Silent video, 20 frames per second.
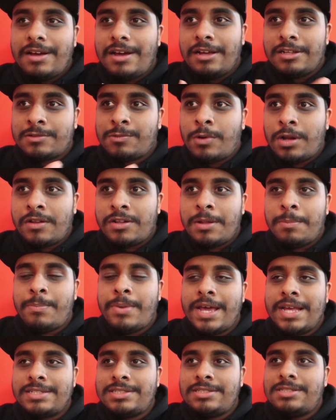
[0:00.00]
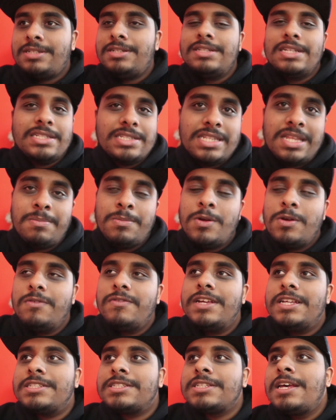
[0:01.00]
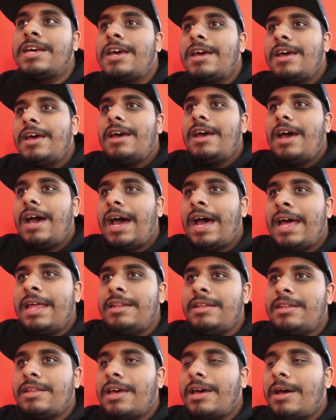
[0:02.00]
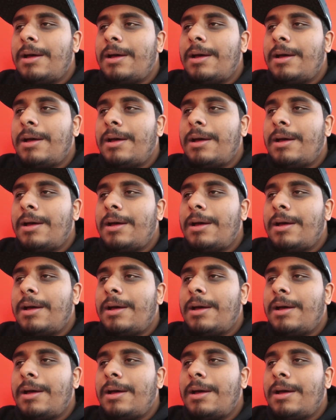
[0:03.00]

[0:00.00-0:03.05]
It's one of the best Disney movies. And